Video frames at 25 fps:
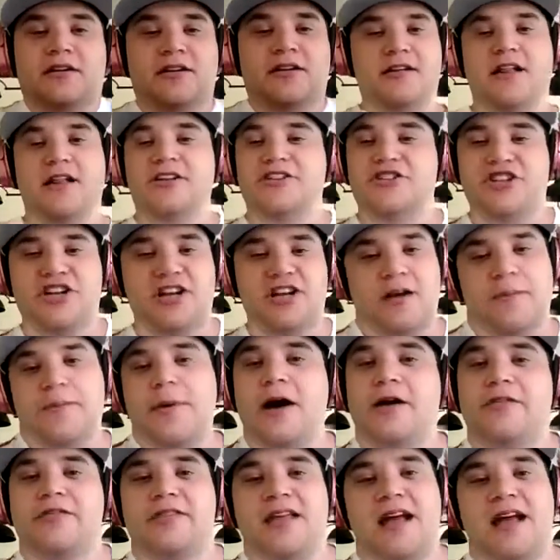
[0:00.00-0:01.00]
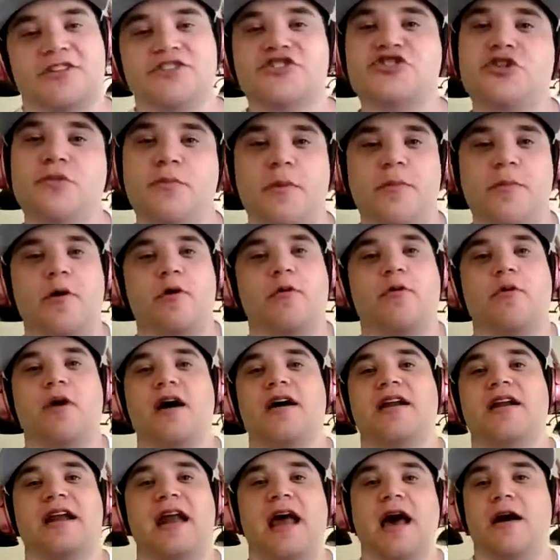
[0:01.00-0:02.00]
clutching about that Super Bowl
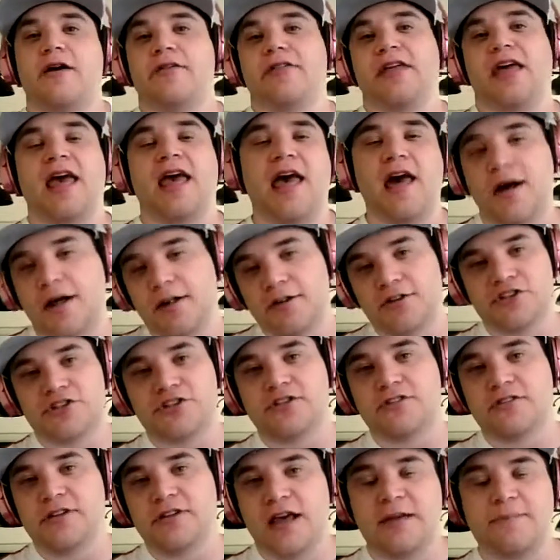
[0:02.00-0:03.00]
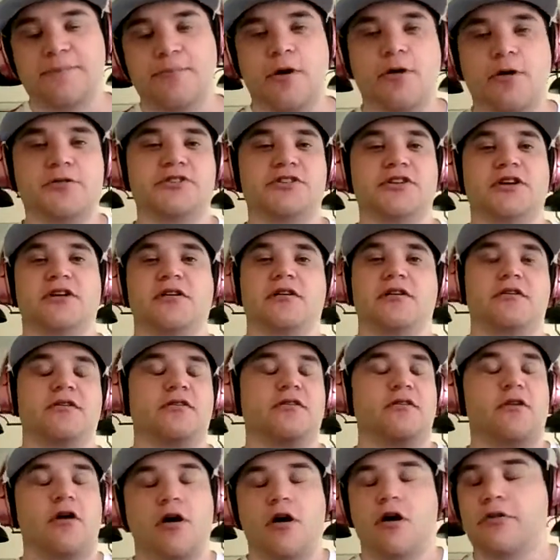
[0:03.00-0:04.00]
run and how they held Nick Bosa
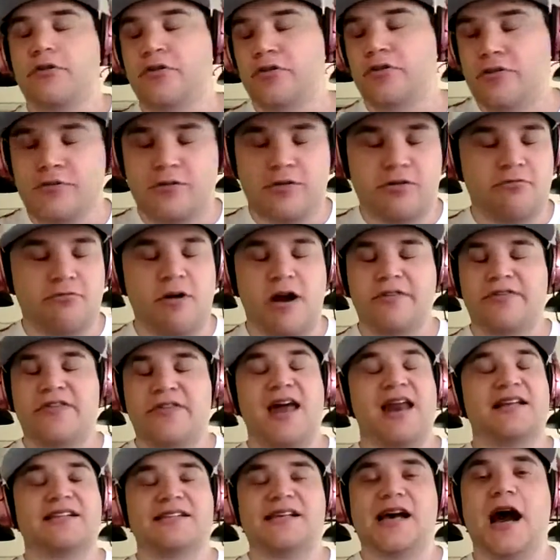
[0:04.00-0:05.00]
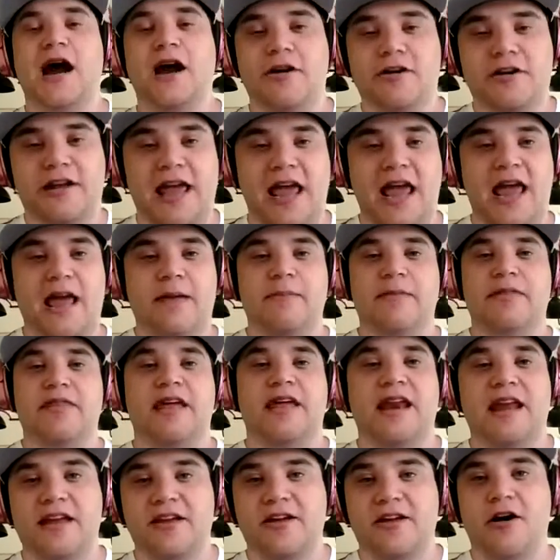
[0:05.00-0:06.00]
throughout that entire game, and
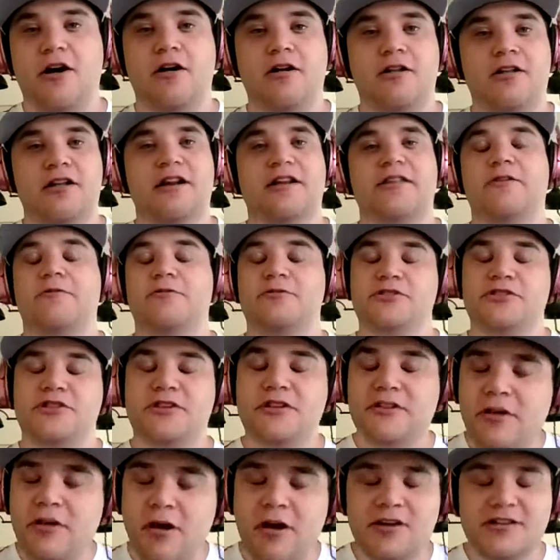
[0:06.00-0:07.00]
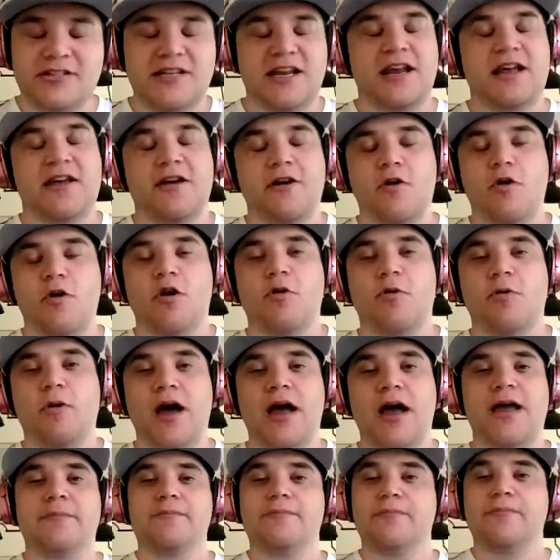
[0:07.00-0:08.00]
they didn't call it, and there was calls that didn't go our
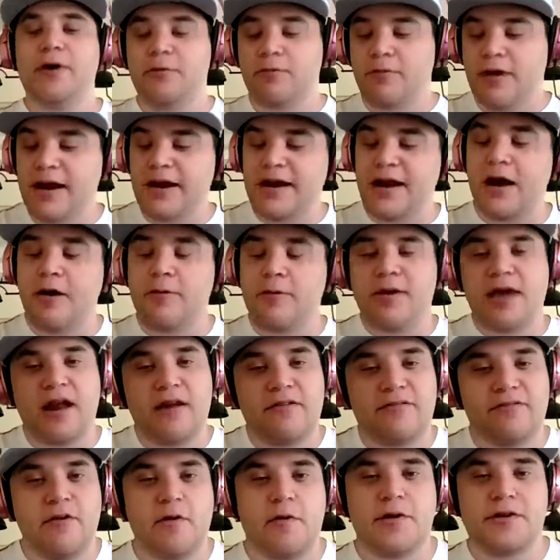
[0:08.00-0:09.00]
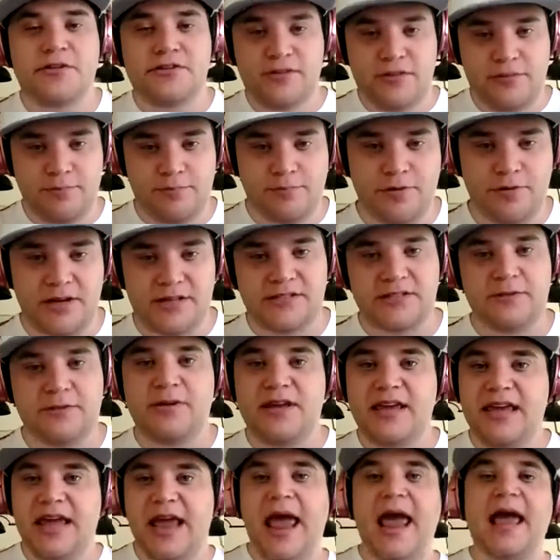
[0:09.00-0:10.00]
way. But right now we got to focus on the present.
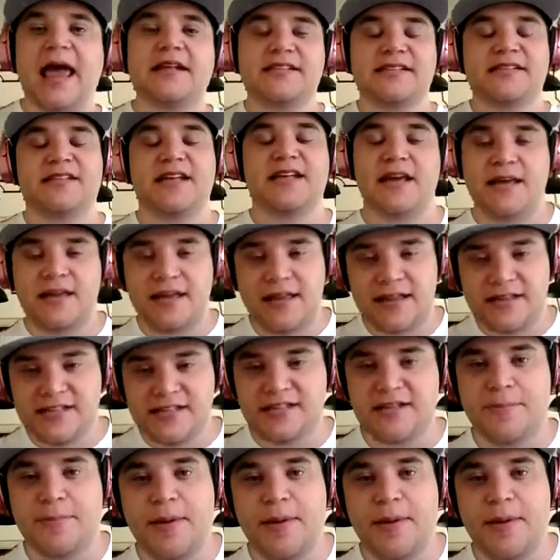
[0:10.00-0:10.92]
We can't stick to the